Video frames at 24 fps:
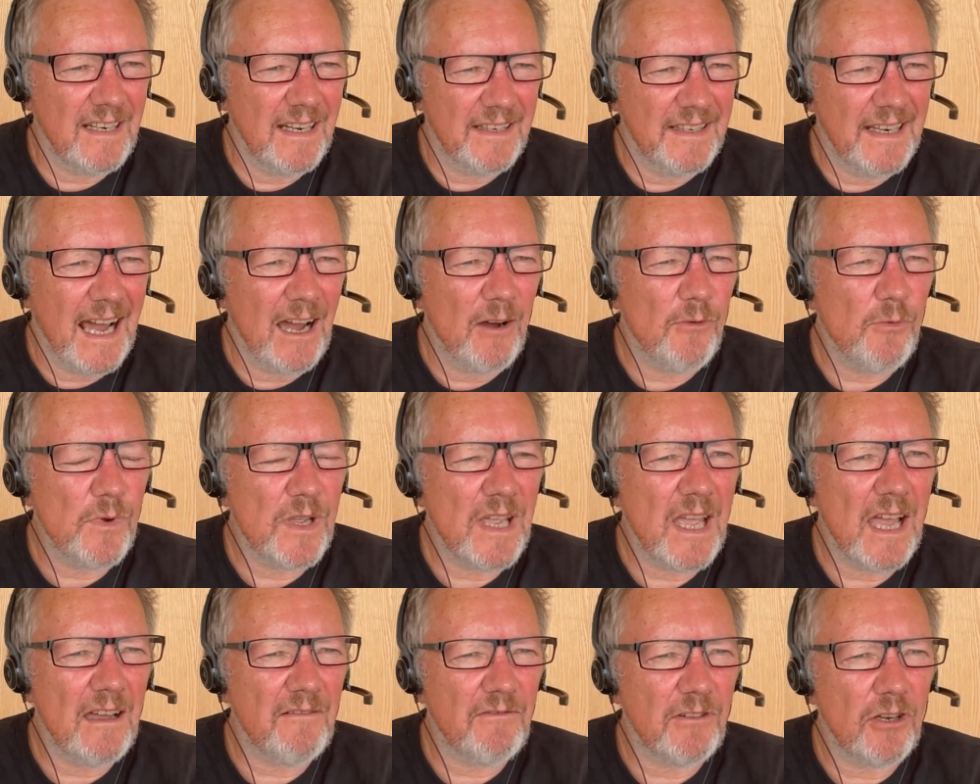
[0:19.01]
and now we
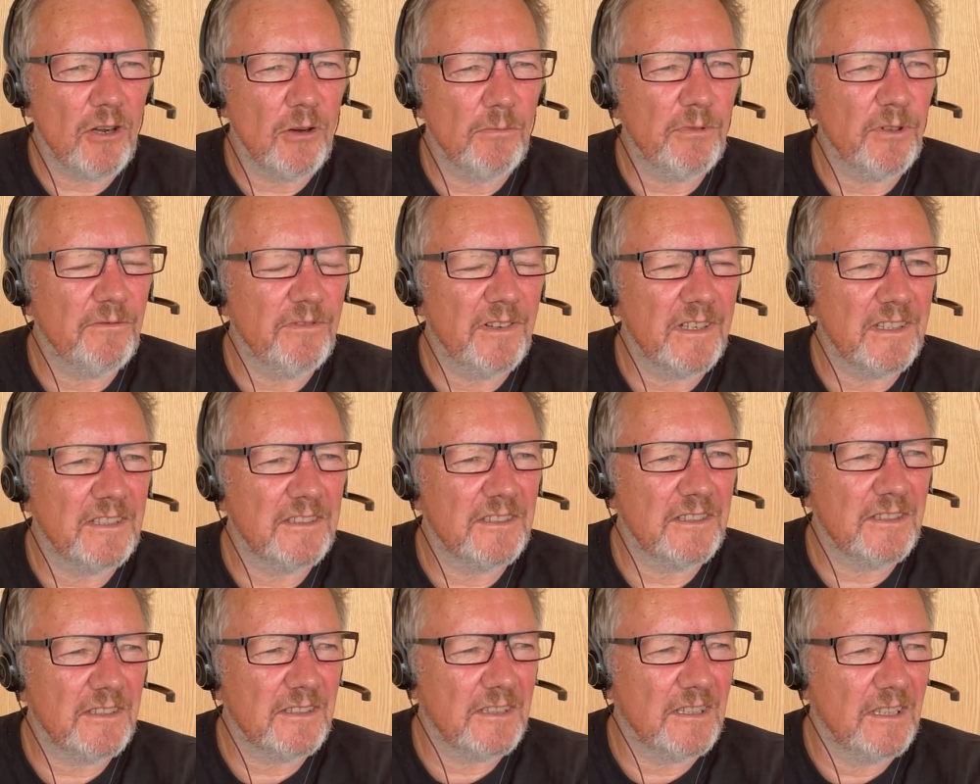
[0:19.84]
have a couple of
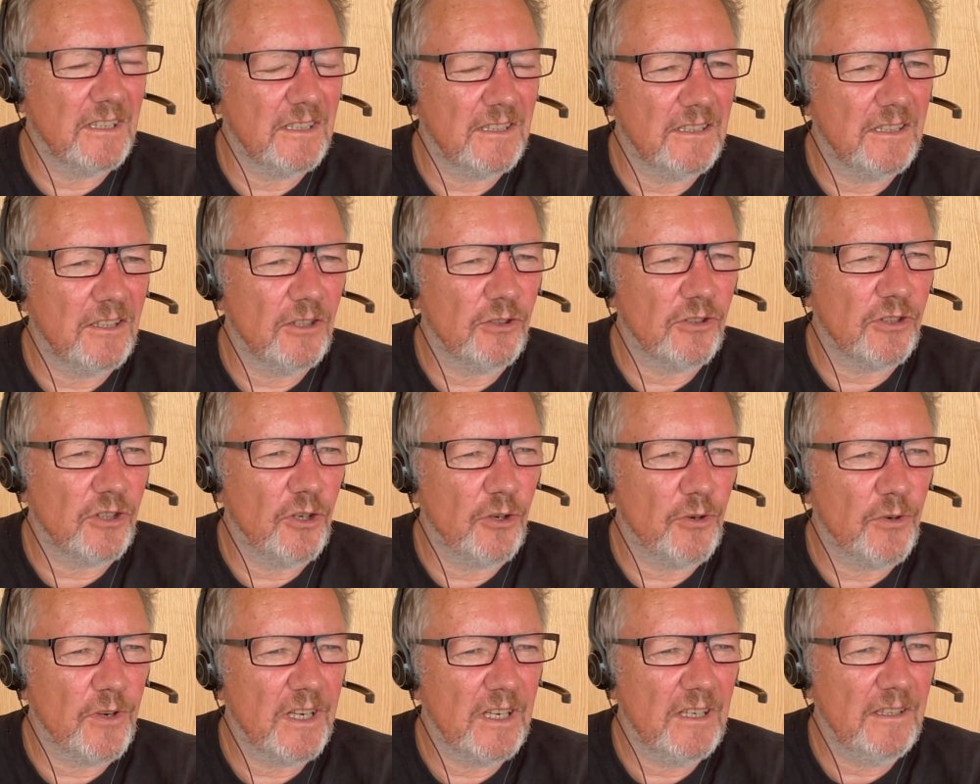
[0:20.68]
others
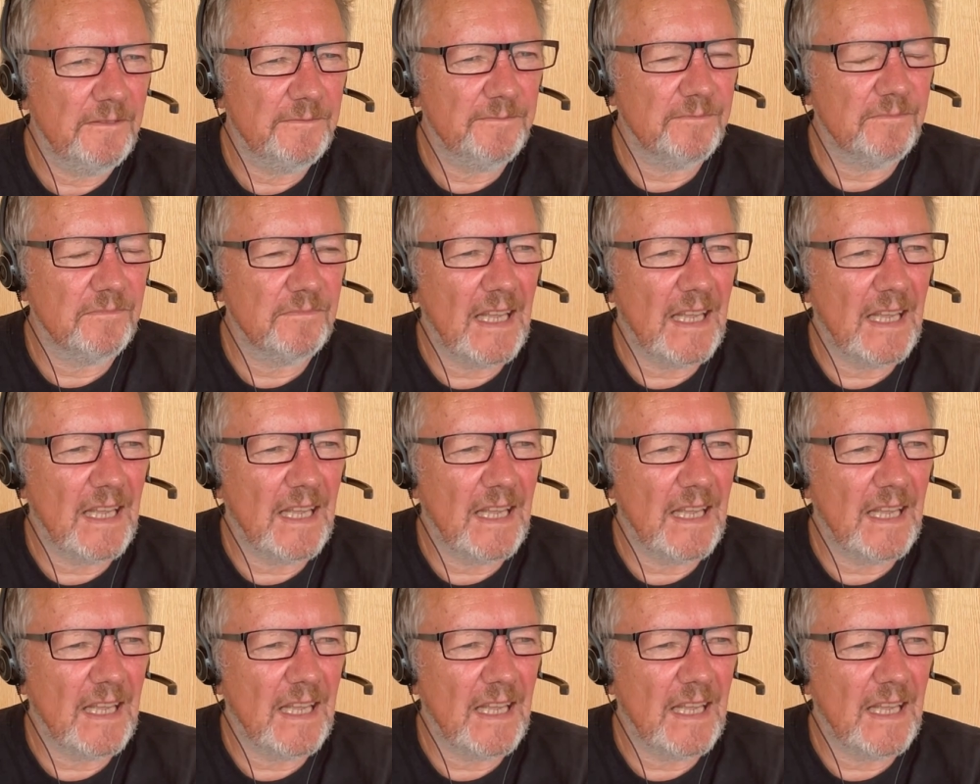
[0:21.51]
ongoing,